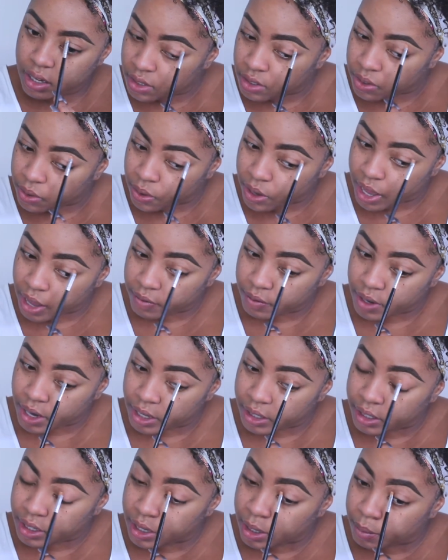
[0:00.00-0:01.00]
So after
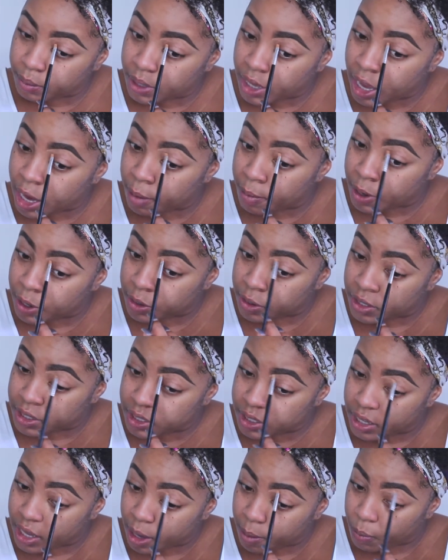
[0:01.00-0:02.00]
I clean up the eyebrow, you
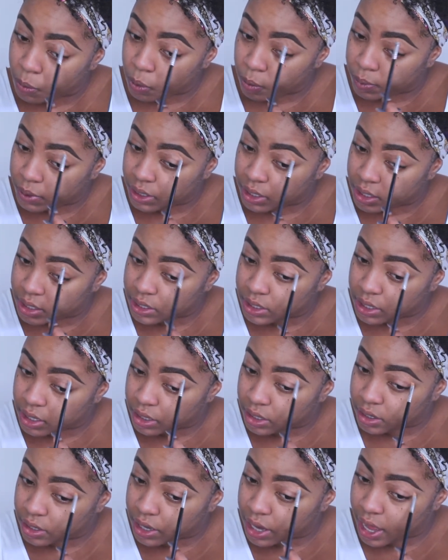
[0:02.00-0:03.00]
can see I moved the
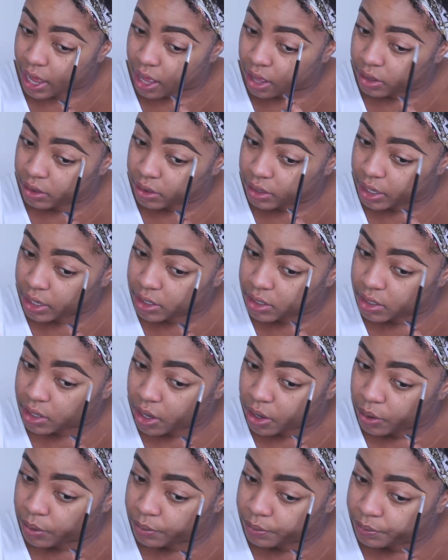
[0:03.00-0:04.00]
concealer down like
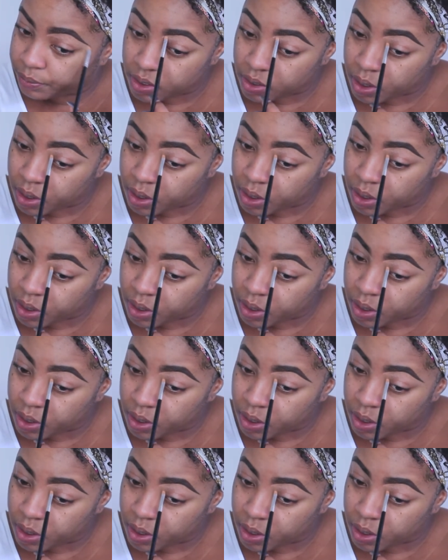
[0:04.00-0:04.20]
so.